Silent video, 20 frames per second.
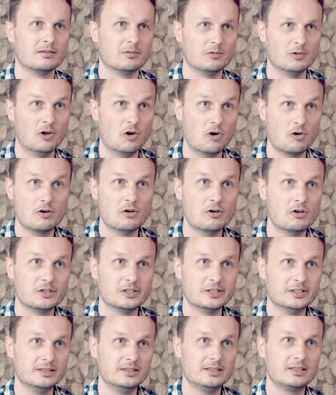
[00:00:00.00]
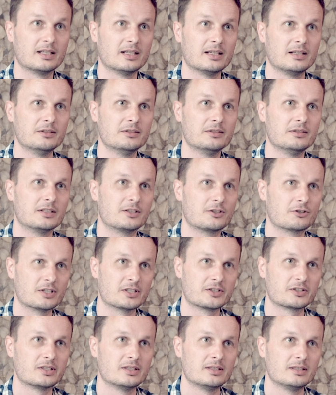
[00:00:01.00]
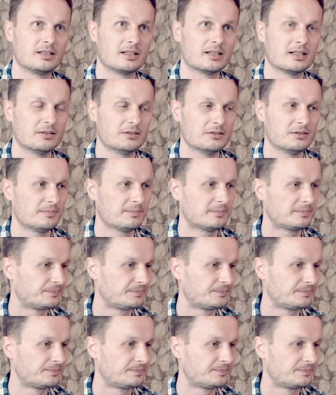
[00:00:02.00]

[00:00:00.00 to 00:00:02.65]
logo, an indicator, a trust indicator.